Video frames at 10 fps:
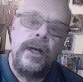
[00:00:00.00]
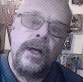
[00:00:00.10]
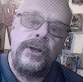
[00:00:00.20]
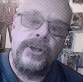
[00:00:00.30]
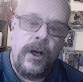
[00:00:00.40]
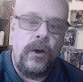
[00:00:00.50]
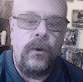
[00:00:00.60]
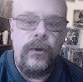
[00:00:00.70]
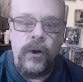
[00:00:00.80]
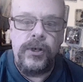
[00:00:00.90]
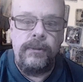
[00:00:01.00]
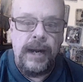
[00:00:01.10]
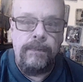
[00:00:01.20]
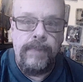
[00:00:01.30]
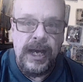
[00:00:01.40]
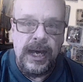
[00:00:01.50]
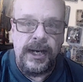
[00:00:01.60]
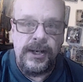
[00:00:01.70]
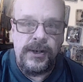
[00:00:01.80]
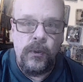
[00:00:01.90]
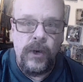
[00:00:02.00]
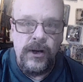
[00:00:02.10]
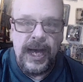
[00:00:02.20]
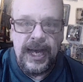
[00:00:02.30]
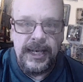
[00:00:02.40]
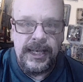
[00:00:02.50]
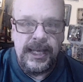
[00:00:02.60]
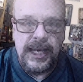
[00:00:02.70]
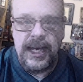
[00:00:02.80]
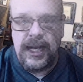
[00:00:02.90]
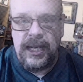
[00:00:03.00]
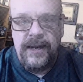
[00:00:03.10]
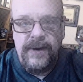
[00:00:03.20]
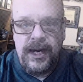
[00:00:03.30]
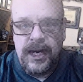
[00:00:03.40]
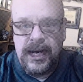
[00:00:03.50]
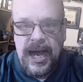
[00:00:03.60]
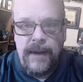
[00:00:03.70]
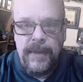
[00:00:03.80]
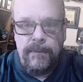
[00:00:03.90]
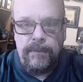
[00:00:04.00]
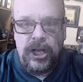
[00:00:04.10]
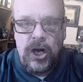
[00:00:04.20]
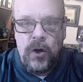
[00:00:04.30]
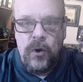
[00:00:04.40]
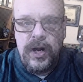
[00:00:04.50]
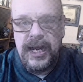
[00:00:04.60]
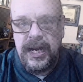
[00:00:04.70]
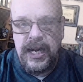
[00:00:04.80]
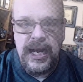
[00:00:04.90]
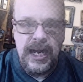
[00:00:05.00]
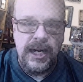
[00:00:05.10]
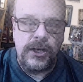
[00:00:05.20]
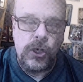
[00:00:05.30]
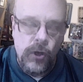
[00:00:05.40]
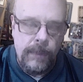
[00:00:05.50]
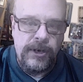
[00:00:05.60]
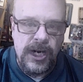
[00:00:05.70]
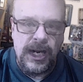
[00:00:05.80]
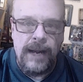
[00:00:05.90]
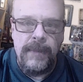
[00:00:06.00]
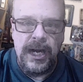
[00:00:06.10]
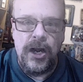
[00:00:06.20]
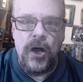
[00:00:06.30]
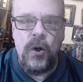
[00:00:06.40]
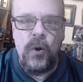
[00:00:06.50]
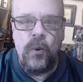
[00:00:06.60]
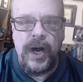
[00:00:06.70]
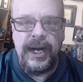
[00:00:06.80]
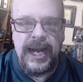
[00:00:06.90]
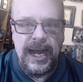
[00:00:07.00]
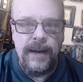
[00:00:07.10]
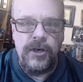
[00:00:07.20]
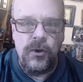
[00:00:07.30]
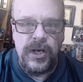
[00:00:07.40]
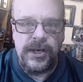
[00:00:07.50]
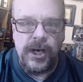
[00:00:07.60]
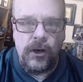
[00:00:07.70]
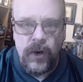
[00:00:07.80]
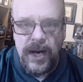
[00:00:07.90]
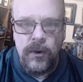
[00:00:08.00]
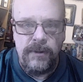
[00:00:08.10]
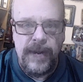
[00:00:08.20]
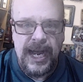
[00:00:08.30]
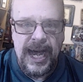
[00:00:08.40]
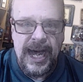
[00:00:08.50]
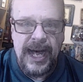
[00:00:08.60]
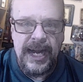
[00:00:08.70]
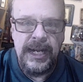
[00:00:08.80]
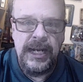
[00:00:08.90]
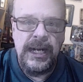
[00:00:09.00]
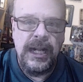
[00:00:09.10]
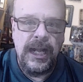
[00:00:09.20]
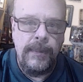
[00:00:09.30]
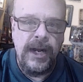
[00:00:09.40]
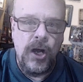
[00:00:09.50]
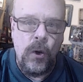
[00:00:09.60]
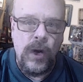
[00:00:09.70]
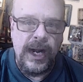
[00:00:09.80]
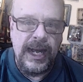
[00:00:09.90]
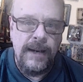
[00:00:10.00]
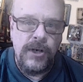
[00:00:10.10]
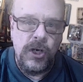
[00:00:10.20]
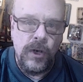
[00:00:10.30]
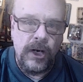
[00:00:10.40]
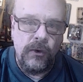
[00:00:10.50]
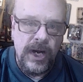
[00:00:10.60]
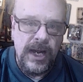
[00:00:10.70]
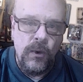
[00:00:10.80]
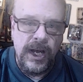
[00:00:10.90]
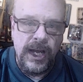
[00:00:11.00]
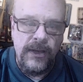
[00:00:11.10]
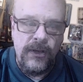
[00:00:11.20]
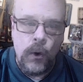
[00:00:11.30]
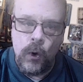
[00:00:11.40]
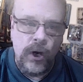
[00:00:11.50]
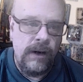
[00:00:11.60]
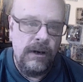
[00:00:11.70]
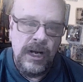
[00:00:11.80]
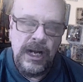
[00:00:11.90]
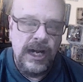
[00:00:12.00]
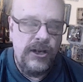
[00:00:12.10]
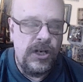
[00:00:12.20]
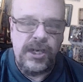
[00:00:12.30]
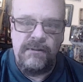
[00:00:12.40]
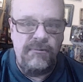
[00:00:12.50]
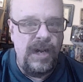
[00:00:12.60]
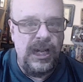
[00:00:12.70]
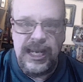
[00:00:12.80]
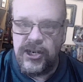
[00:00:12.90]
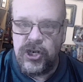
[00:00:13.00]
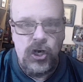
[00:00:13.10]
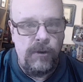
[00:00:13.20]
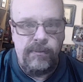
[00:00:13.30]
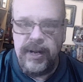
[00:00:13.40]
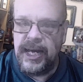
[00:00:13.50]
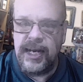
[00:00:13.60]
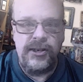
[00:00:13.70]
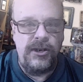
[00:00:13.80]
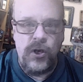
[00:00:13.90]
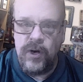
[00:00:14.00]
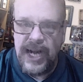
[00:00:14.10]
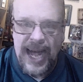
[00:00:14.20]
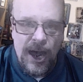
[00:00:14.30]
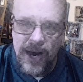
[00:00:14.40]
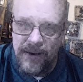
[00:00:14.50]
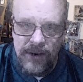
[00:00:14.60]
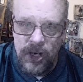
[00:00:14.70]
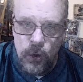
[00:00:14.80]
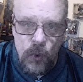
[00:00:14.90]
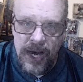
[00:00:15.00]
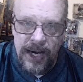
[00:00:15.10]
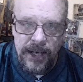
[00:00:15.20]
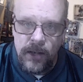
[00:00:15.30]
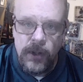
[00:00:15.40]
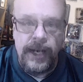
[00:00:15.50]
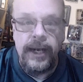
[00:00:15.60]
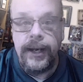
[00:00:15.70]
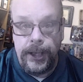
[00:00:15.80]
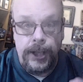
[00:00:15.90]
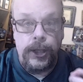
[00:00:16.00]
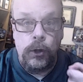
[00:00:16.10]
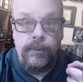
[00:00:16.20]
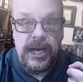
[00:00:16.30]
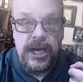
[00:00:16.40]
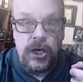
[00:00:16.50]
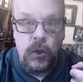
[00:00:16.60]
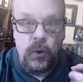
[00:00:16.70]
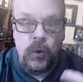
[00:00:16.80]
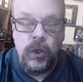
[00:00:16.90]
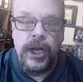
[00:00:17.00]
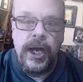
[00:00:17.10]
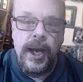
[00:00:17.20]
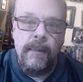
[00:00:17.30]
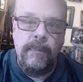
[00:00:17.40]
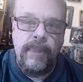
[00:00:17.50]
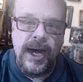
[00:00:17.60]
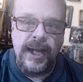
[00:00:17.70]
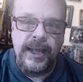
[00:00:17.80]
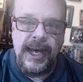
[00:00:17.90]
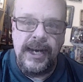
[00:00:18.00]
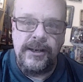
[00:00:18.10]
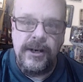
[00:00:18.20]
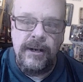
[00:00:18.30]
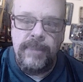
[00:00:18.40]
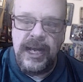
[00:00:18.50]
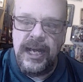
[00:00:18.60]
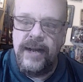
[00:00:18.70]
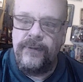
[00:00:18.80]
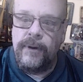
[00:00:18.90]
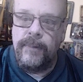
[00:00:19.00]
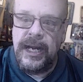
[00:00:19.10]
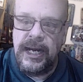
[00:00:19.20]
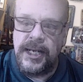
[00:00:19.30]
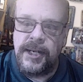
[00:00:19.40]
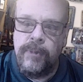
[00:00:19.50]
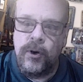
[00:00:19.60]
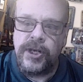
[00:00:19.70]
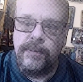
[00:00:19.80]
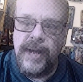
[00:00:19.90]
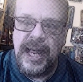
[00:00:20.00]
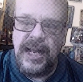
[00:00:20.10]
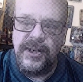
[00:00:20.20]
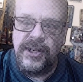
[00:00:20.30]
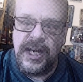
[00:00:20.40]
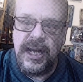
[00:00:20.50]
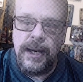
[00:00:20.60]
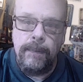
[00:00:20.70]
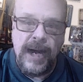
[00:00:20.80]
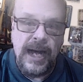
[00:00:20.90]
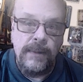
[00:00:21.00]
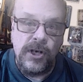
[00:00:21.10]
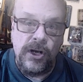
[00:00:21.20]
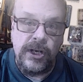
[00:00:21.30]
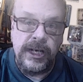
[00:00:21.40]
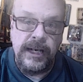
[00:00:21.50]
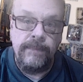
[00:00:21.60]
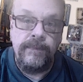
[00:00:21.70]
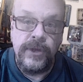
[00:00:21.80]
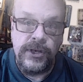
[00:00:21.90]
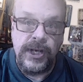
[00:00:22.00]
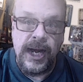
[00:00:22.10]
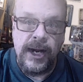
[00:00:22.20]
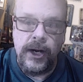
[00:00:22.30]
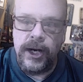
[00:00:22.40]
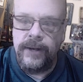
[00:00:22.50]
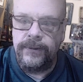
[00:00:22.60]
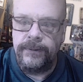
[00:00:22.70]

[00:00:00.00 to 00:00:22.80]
So those are my picks. What do you guys think? Leave a comment below in the description. Let me know what games you disagree with me on. Let me know what games you agree with, or just list your picks. Do it however you want to do it. You be you. But that is going to be it for me. Sportsman Z, Bob Zolke, signing off.